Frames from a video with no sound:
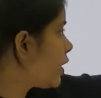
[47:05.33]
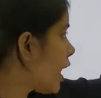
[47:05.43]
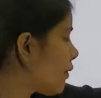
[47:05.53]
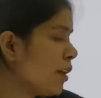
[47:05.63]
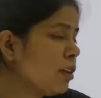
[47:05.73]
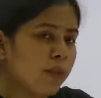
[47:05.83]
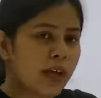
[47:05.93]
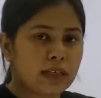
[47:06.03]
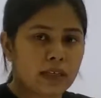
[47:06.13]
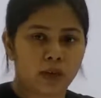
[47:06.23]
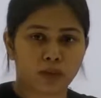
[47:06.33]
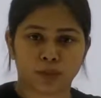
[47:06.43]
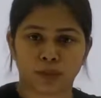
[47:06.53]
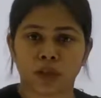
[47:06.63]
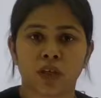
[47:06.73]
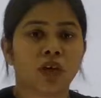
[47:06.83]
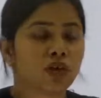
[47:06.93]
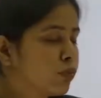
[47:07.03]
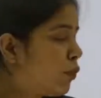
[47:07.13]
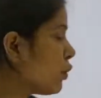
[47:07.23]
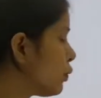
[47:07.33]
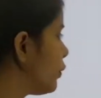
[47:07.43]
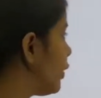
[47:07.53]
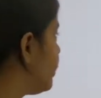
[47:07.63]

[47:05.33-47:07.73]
have a numerical output. So what would we